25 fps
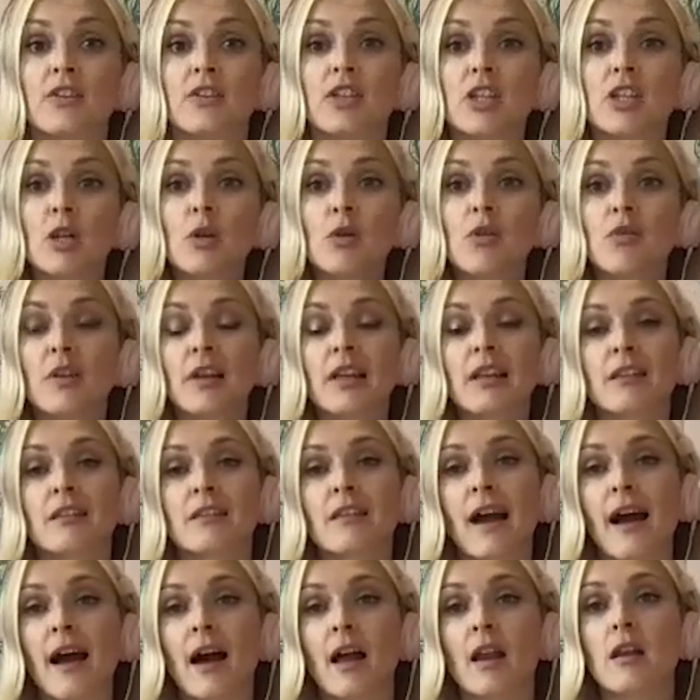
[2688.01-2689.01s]
Do you think
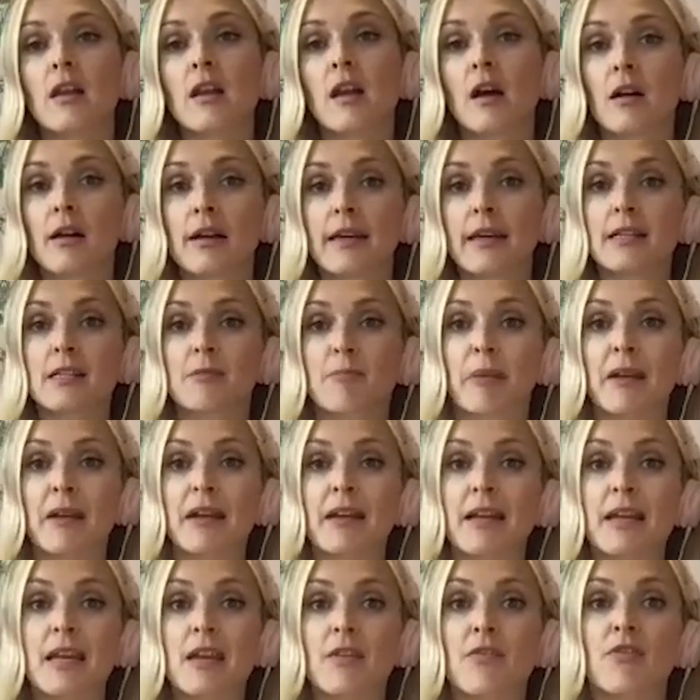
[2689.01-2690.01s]
that lies
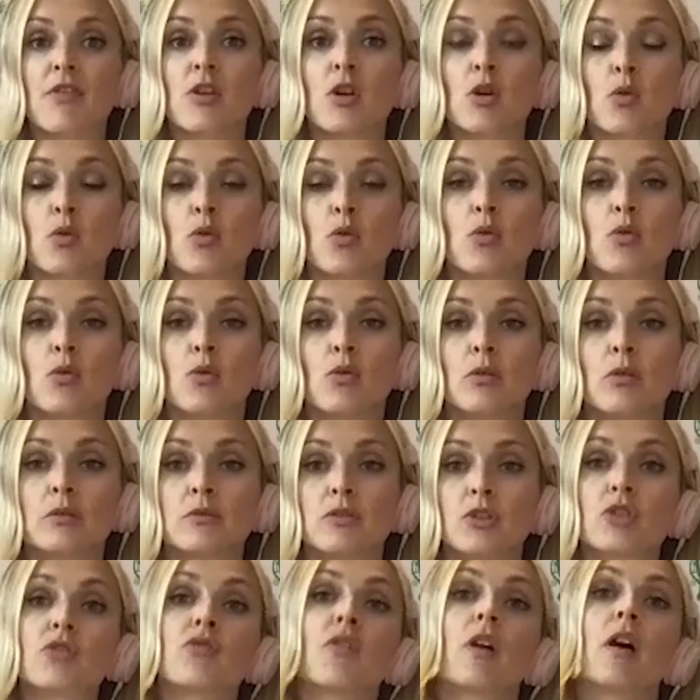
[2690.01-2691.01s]
beneath your
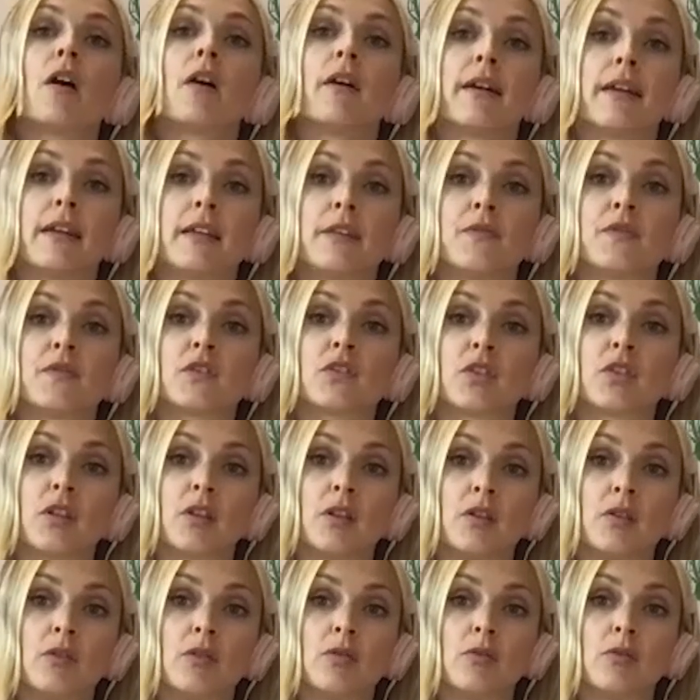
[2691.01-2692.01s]
drive
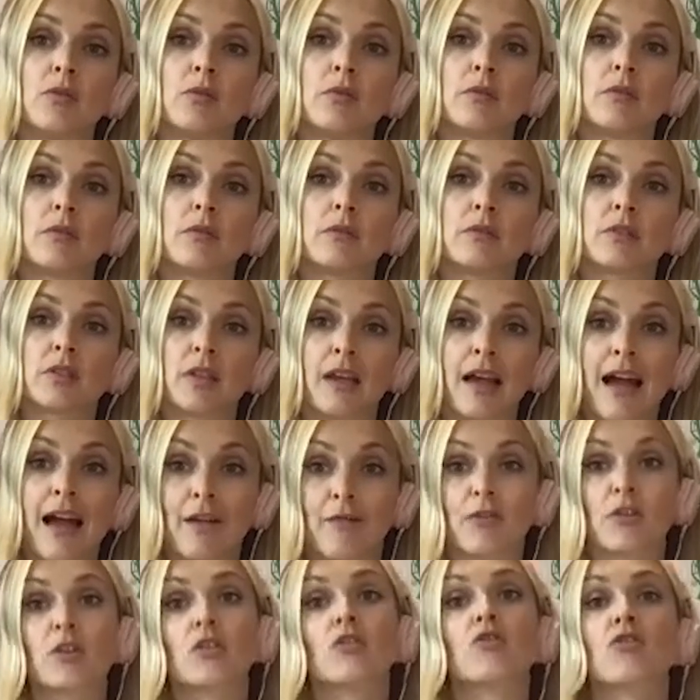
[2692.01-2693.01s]
to
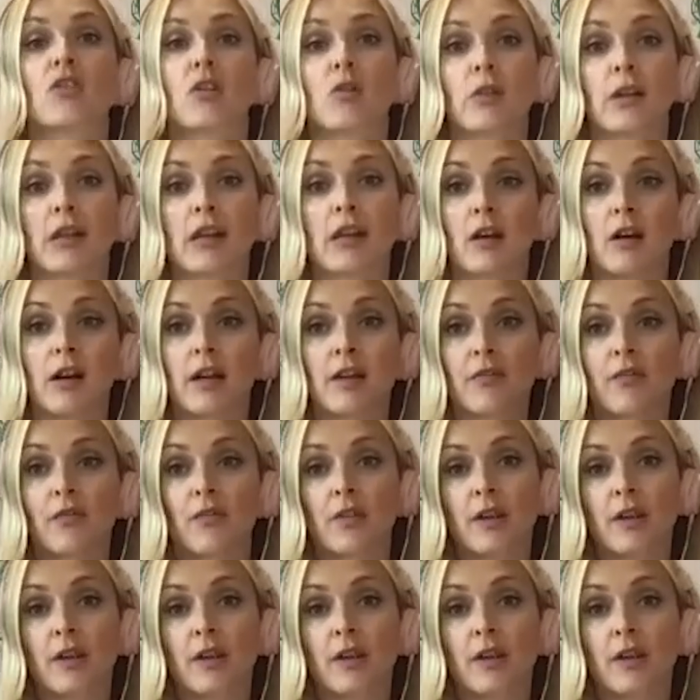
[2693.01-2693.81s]
have control in life?